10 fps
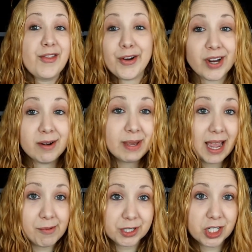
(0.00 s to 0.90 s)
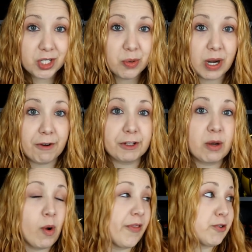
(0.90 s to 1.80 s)
they're going to be able to do whatever
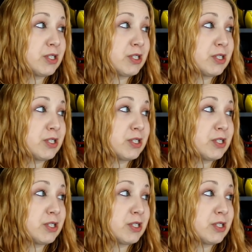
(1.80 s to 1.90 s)
they want.